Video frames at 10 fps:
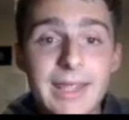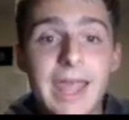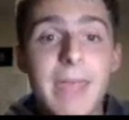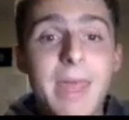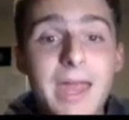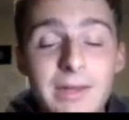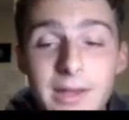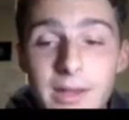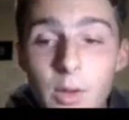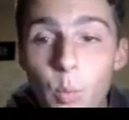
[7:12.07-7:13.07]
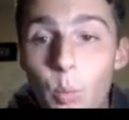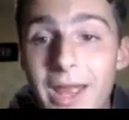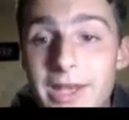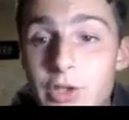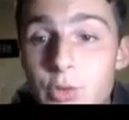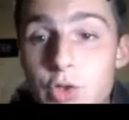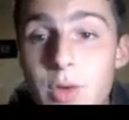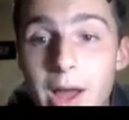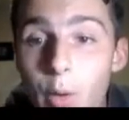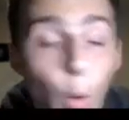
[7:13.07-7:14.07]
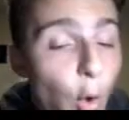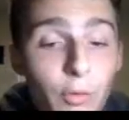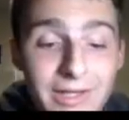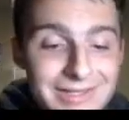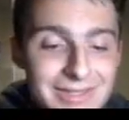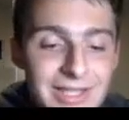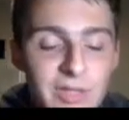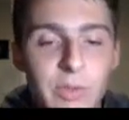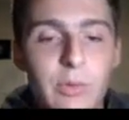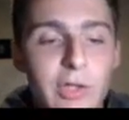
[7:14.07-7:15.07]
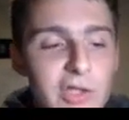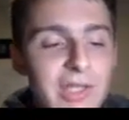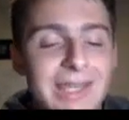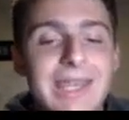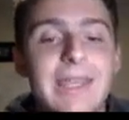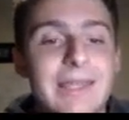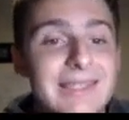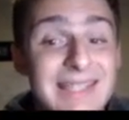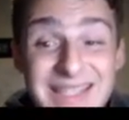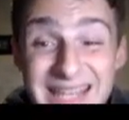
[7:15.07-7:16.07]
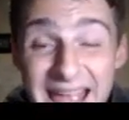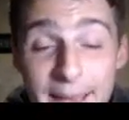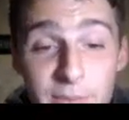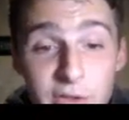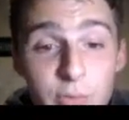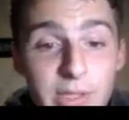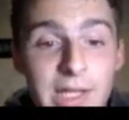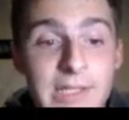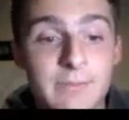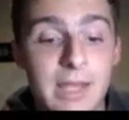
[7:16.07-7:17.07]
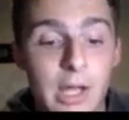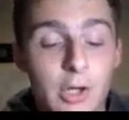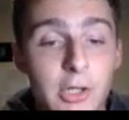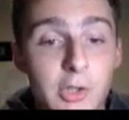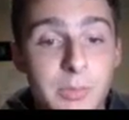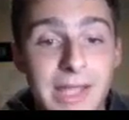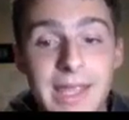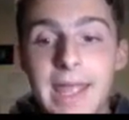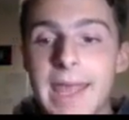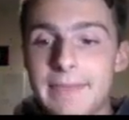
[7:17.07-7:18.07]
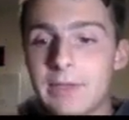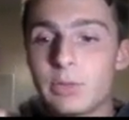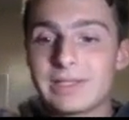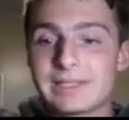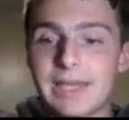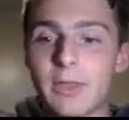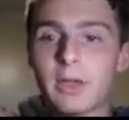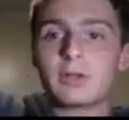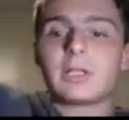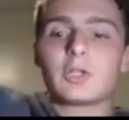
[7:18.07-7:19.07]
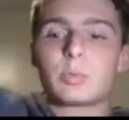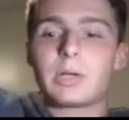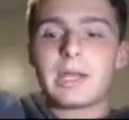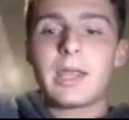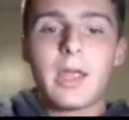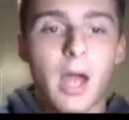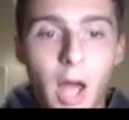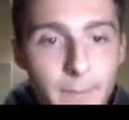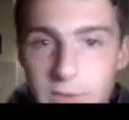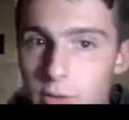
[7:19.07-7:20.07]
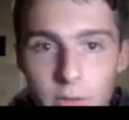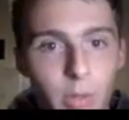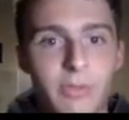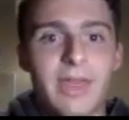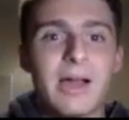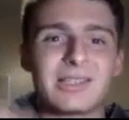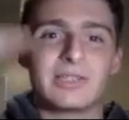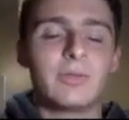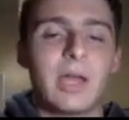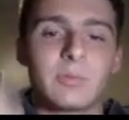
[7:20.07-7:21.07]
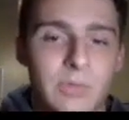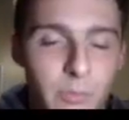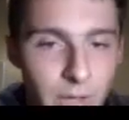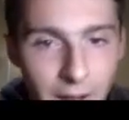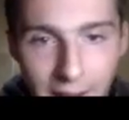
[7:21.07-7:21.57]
And then when you do all this, this is the key. This is the absolute key to make $100 per day, and then you can scale that $100 per day up to $1,000, $2,000,